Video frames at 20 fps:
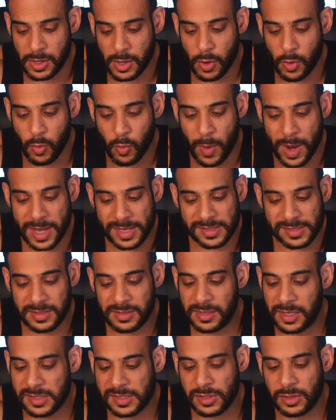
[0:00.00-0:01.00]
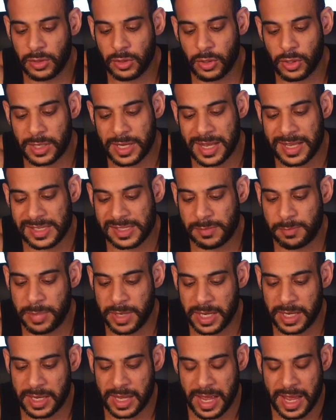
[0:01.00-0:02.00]
waist doesn't look as
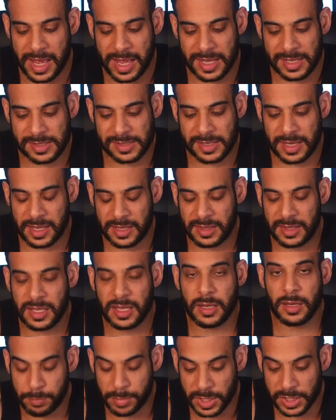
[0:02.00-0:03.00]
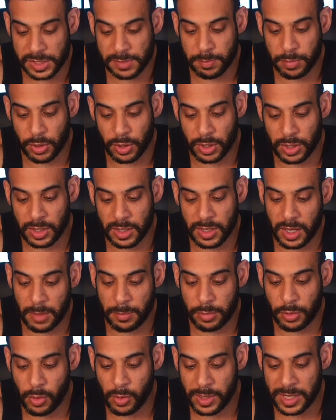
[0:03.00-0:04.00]
big as at the Pittsburgh
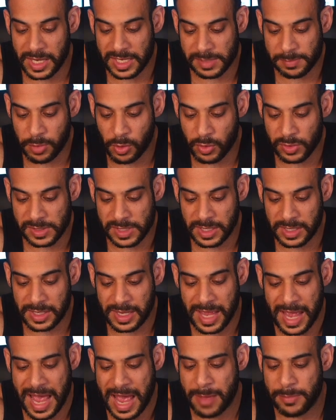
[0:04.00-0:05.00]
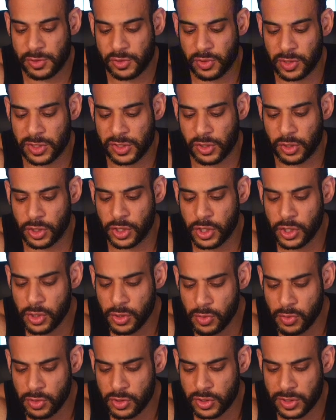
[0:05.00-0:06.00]
Pro guest posing. Hamstrings are
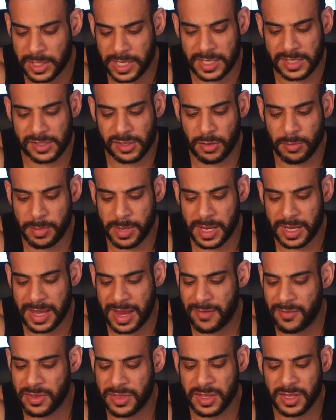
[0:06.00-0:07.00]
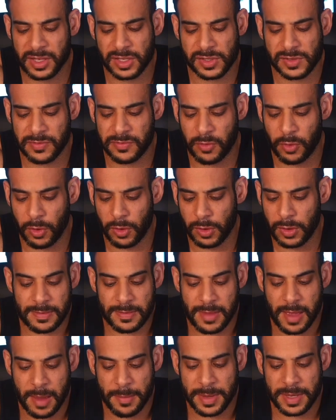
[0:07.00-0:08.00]
huge, legs are big, everything is full.
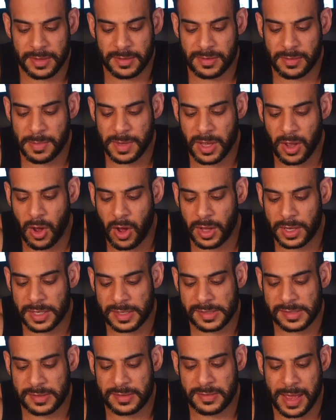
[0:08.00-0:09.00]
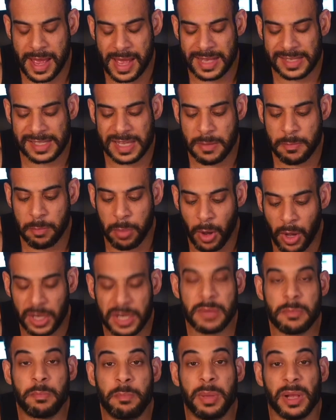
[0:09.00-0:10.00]
I mean, to be honest, as a
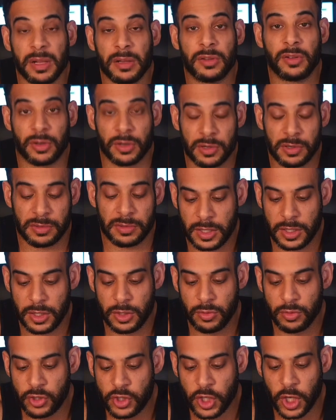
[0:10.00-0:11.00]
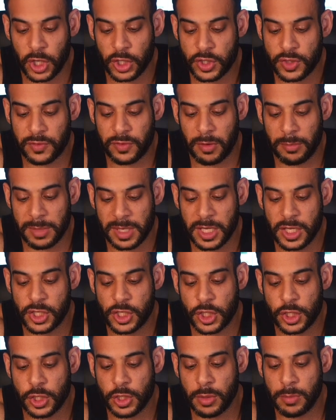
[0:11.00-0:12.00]
bodybuilder, you judge from
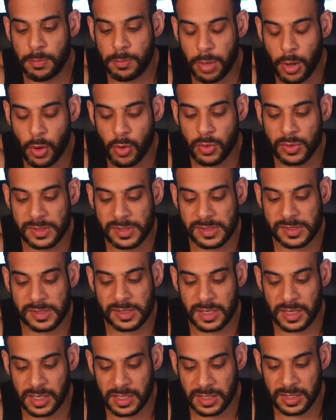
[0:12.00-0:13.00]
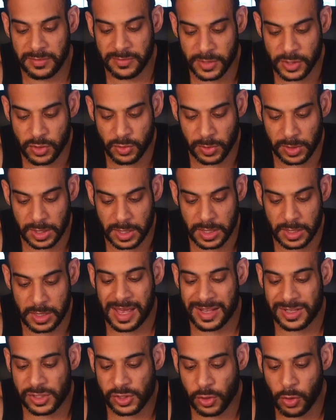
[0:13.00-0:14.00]
each pose individually.
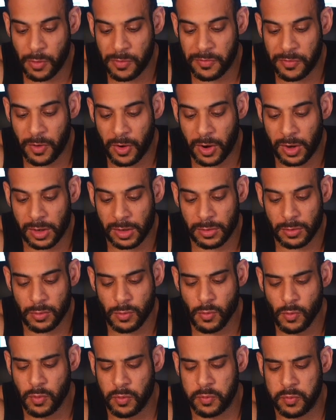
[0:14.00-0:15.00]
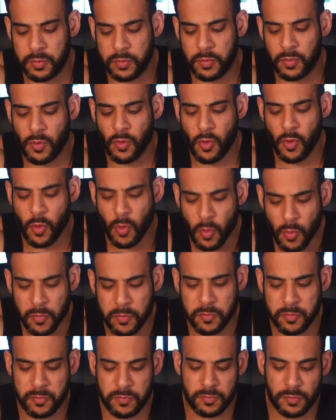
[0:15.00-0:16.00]
And so far,
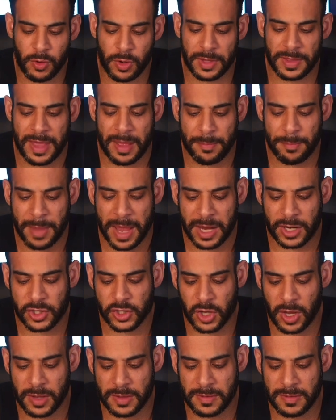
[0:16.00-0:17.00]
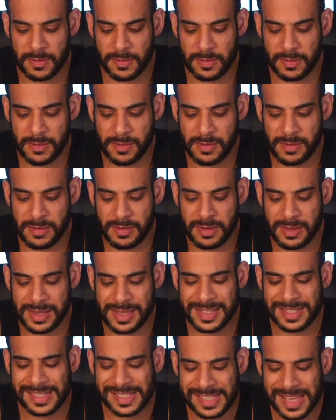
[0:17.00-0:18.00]
look at that back shot.
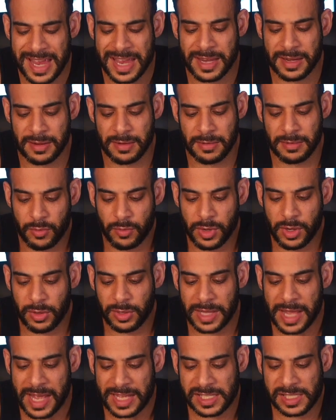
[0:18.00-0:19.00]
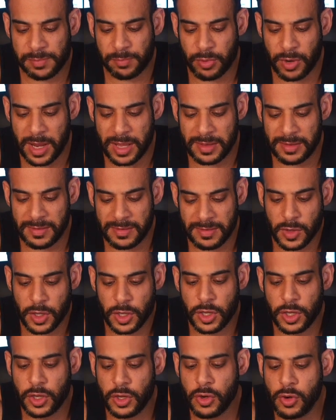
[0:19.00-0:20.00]
Insane. Rear lat spread,
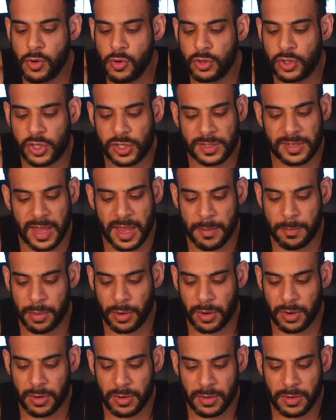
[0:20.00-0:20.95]
huge taper